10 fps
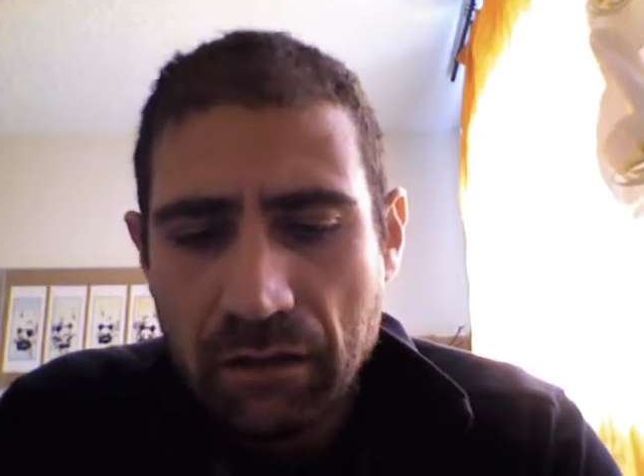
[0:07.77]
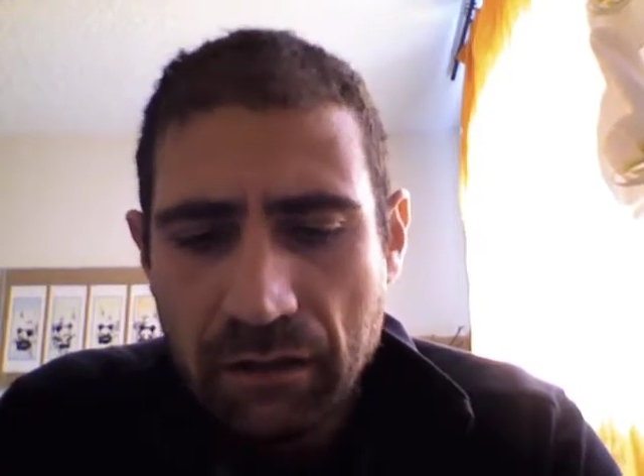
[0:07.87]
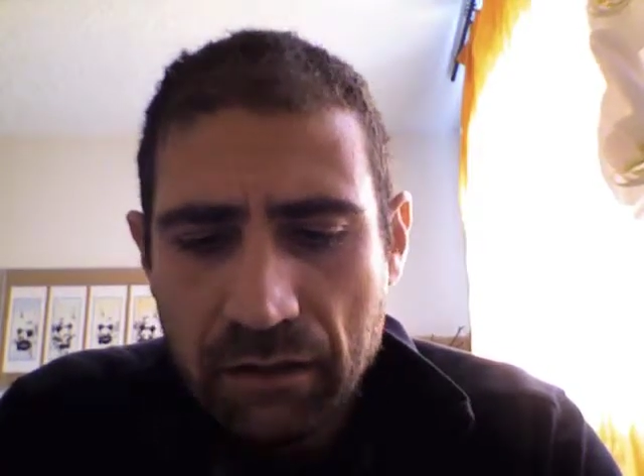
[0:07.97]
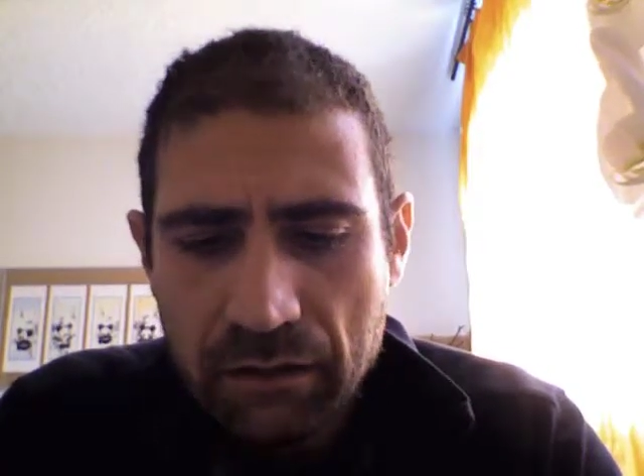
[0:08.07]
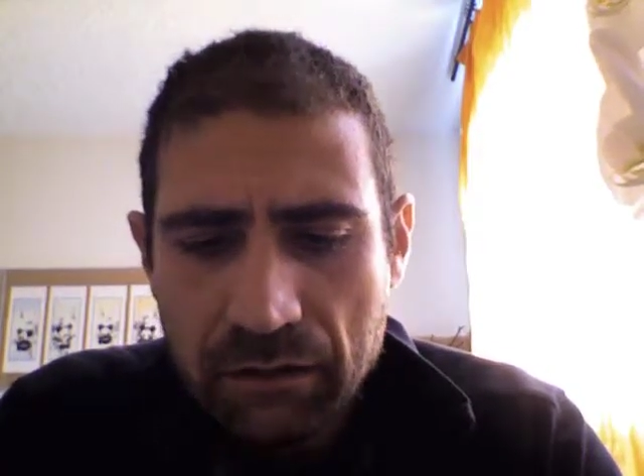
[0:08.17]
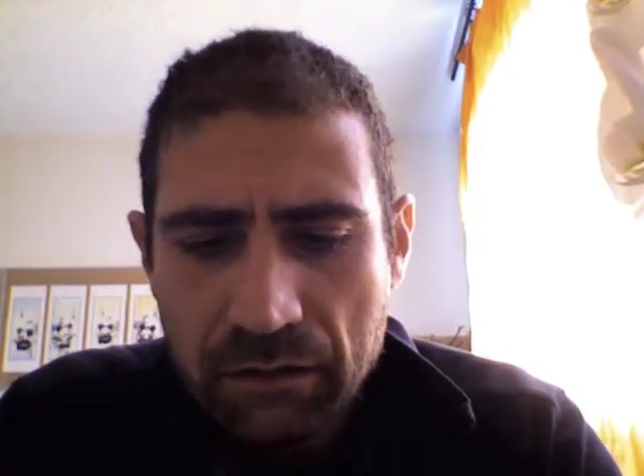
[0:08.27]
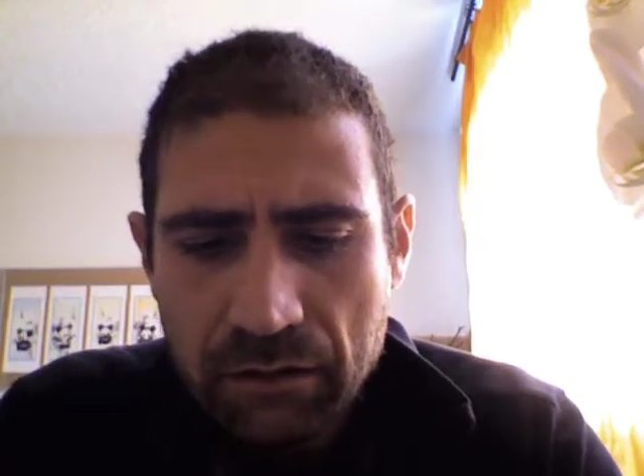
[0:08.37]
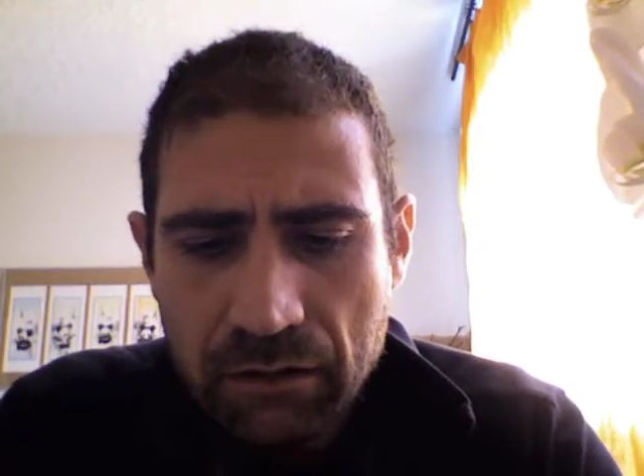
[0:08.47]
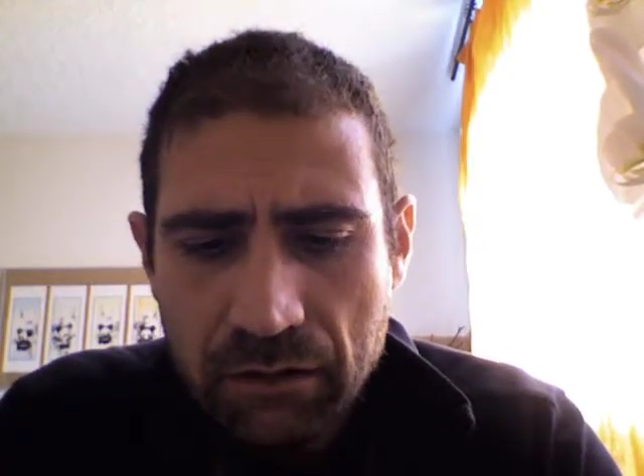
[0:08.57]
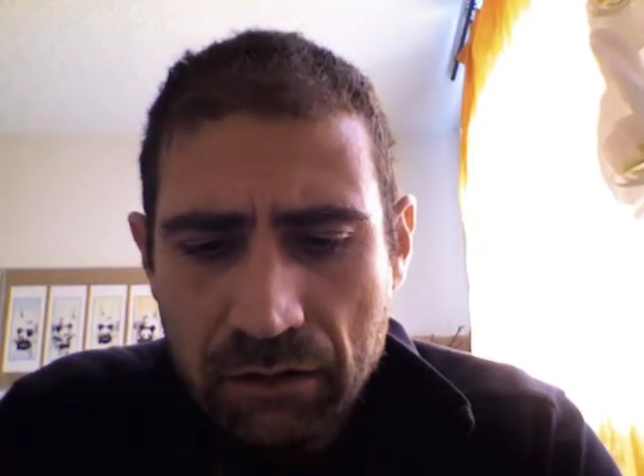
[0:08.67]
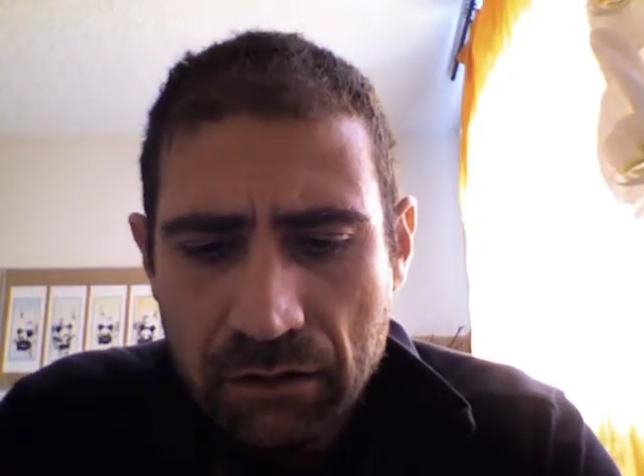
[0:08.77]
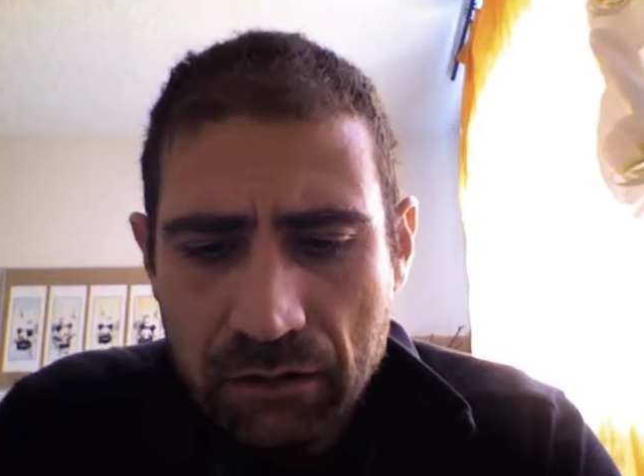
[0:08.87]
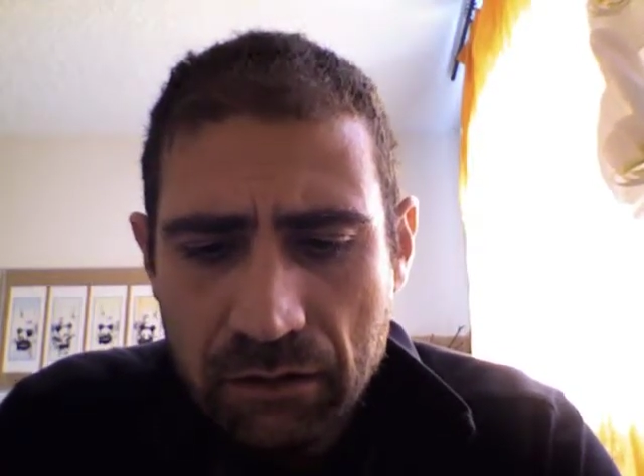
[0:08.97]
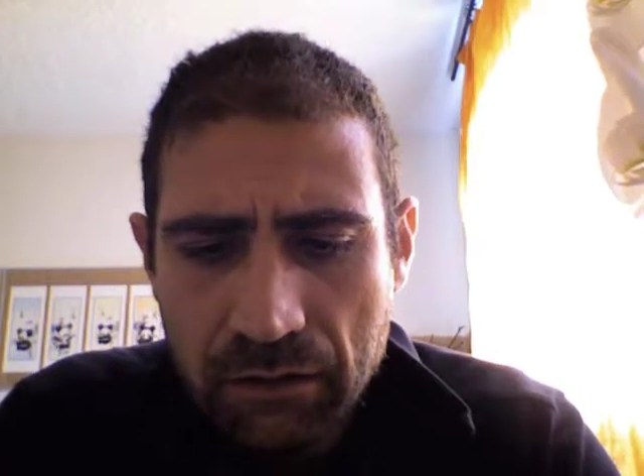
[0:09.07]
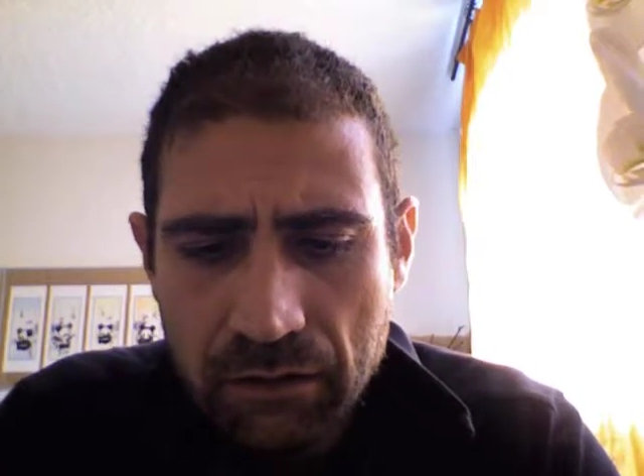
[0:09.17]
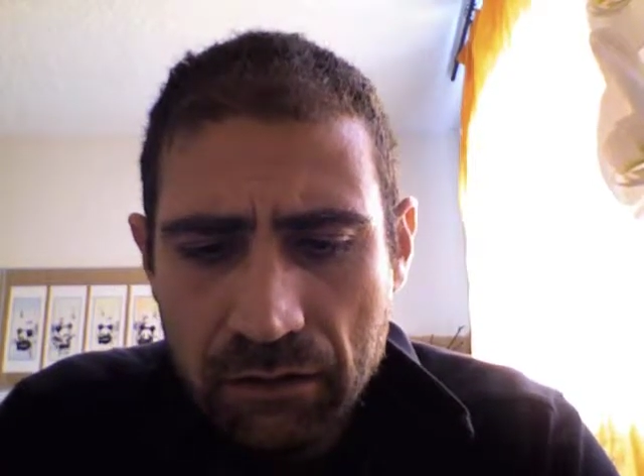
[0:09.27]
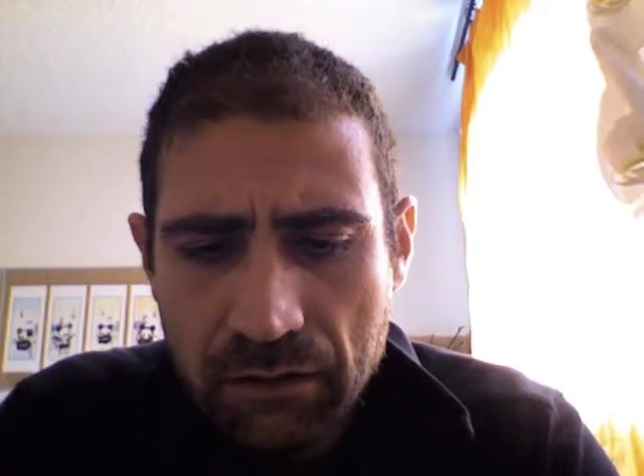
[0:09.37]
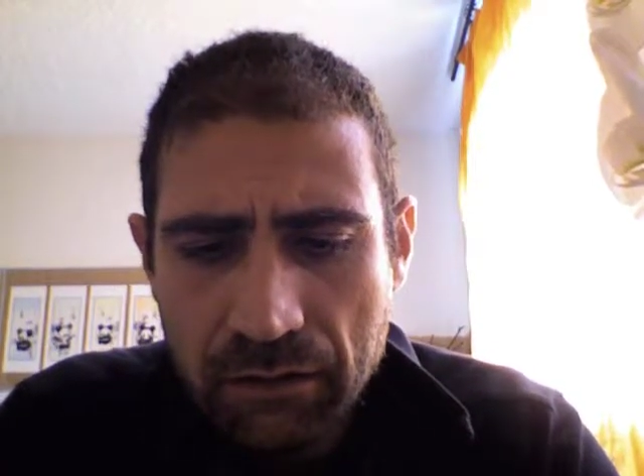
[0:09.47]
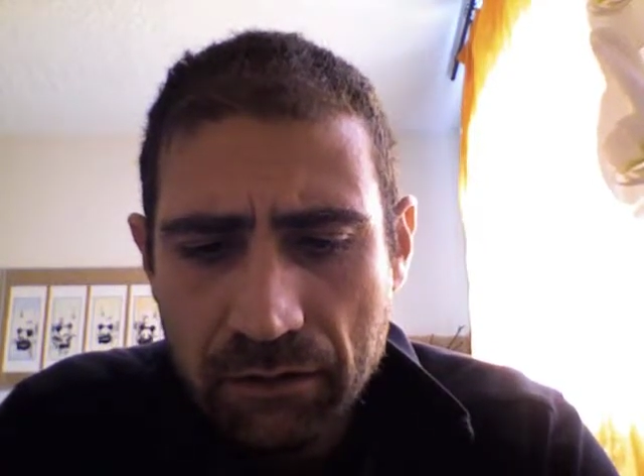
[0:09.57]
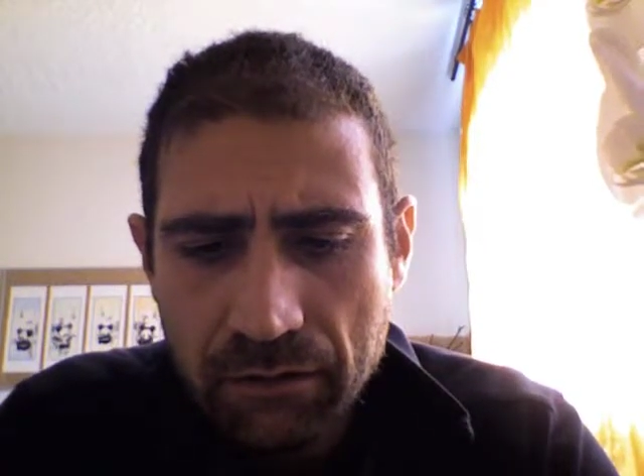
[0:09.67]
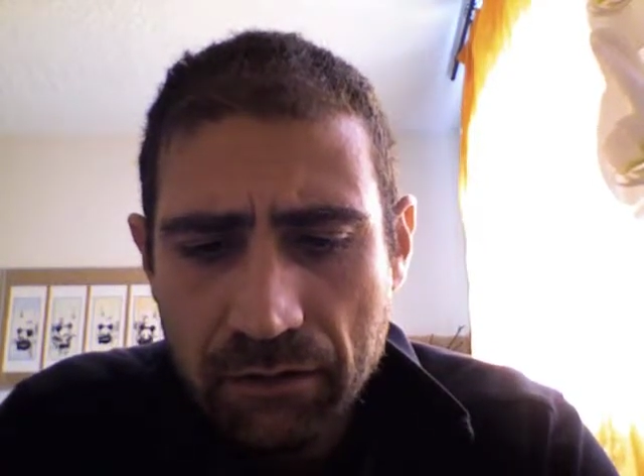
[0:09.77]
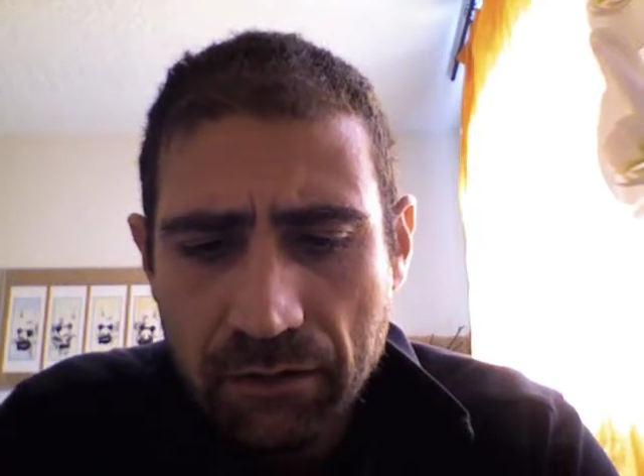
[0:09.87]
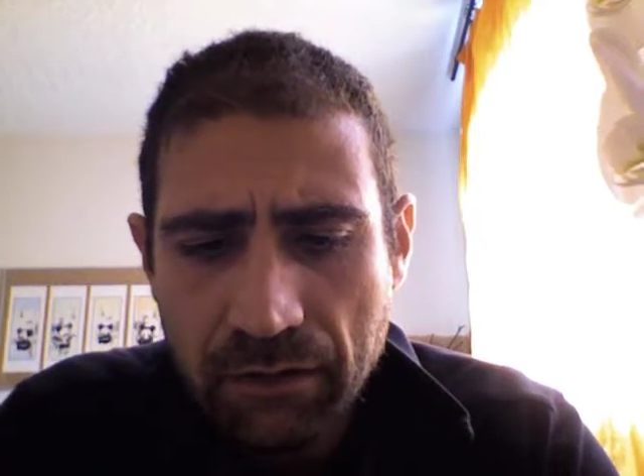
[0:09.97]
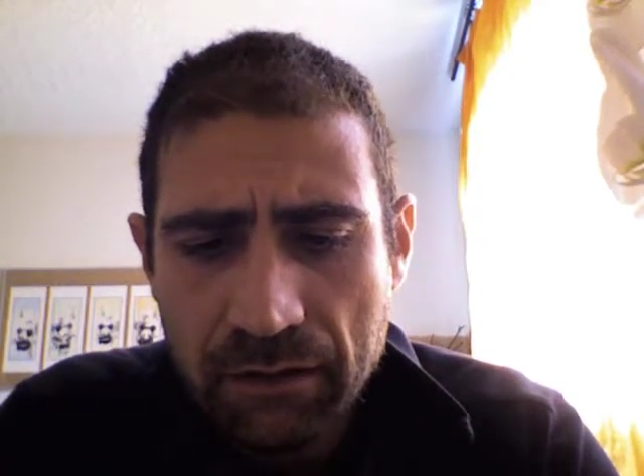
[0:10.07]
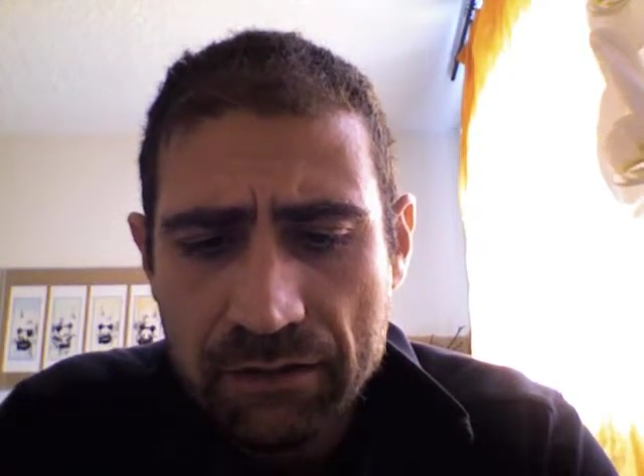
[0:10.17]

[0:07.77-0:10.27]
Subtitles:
I I